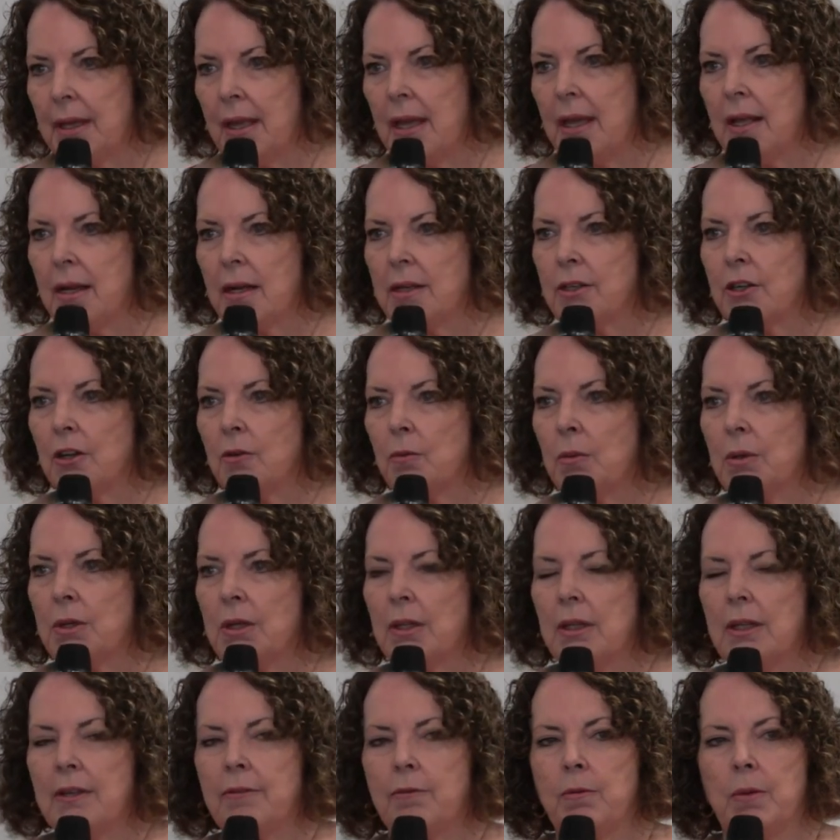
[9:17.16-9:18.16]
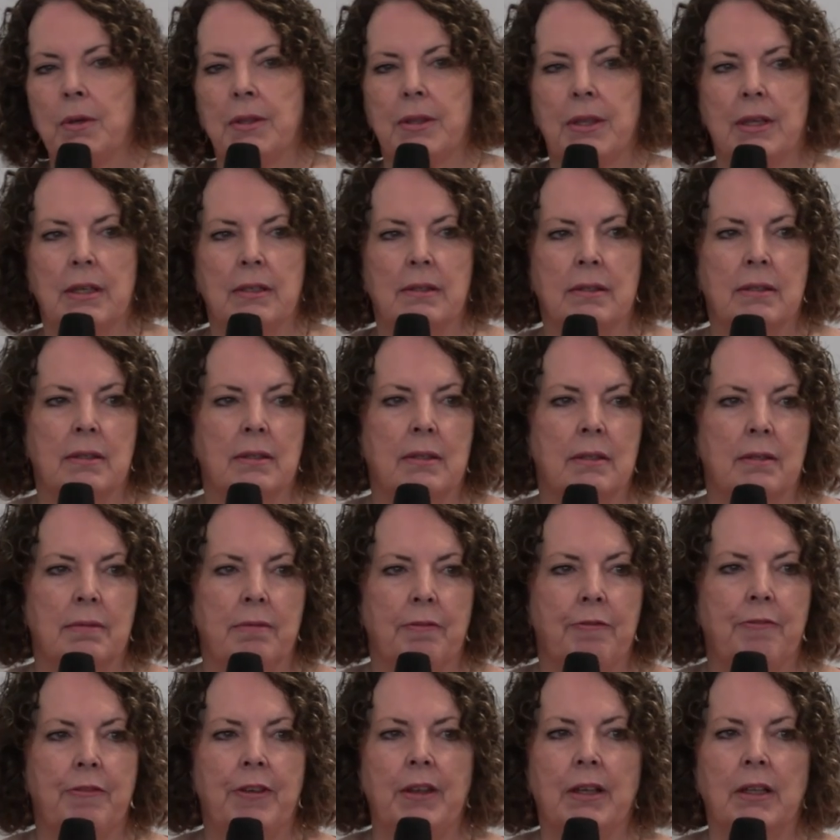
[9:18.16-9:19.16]
and I don't want to live with this
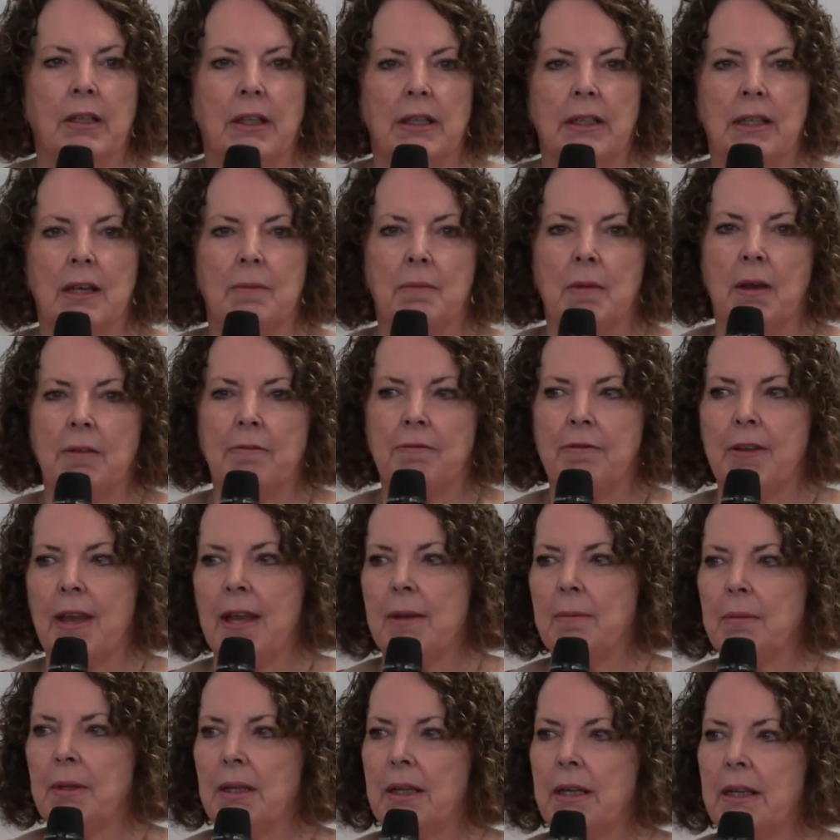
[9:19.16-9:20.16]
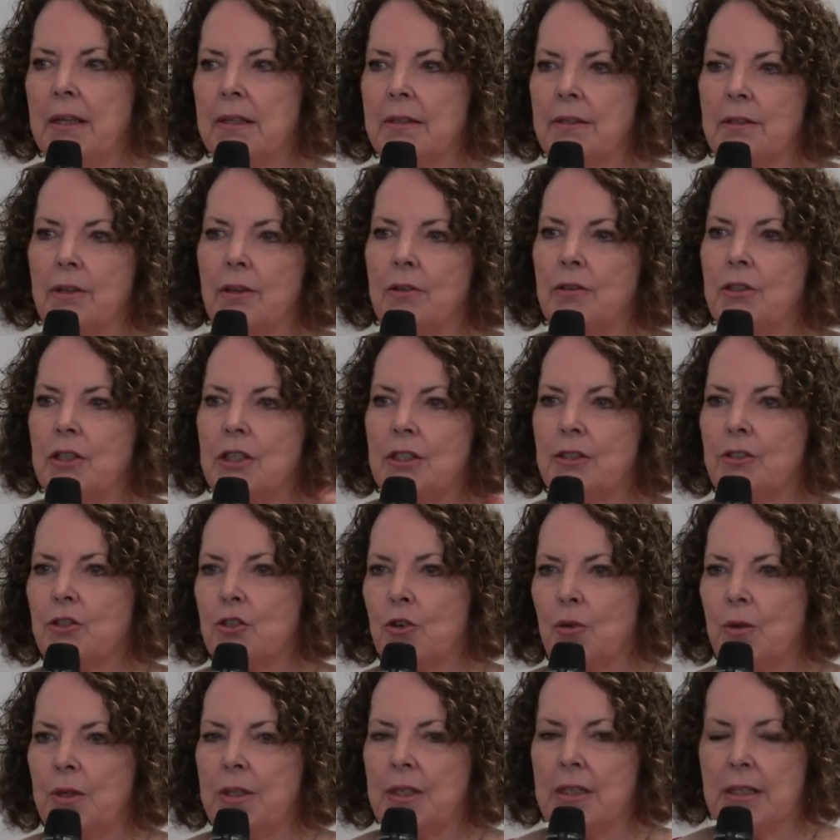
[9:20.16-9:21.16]
feeling that my family is so
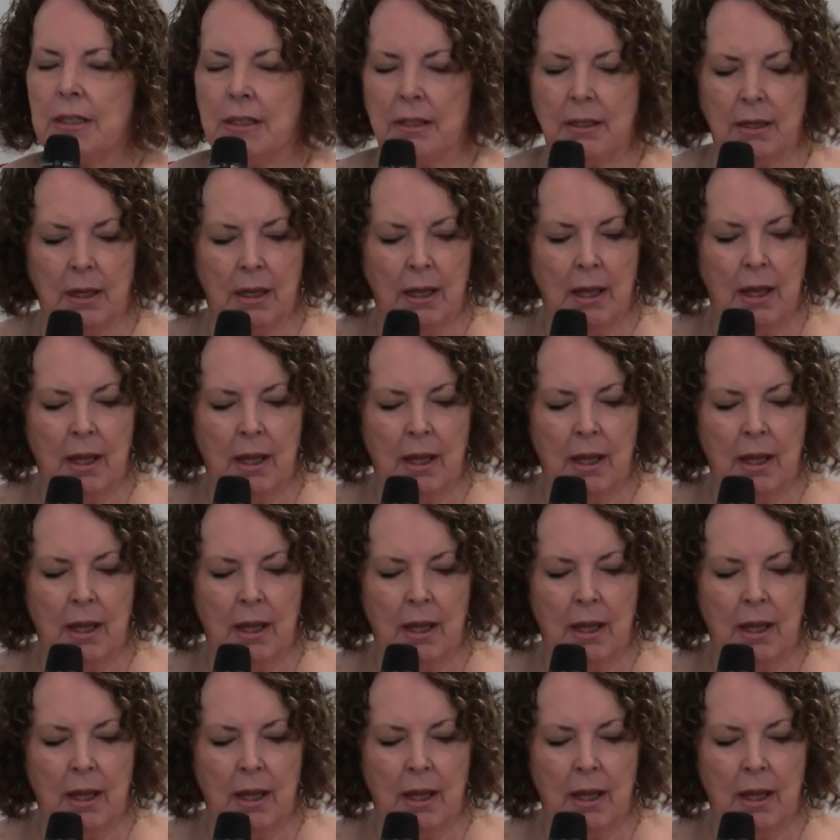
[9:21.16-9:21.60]
disjointed.